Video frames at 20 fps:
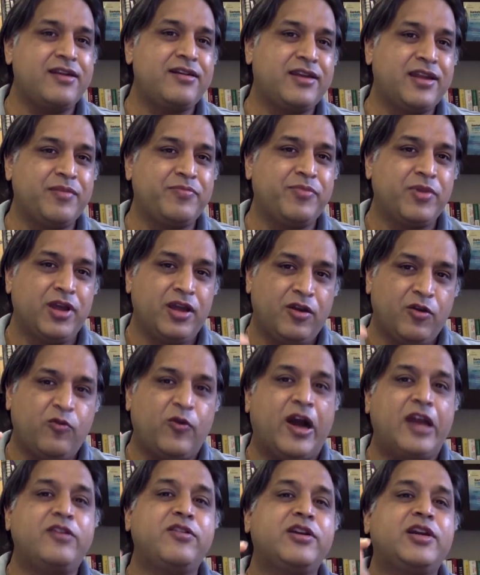tip
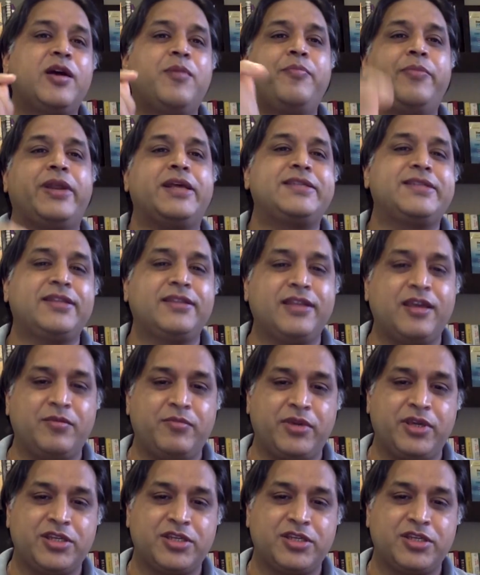while you're compressing the image.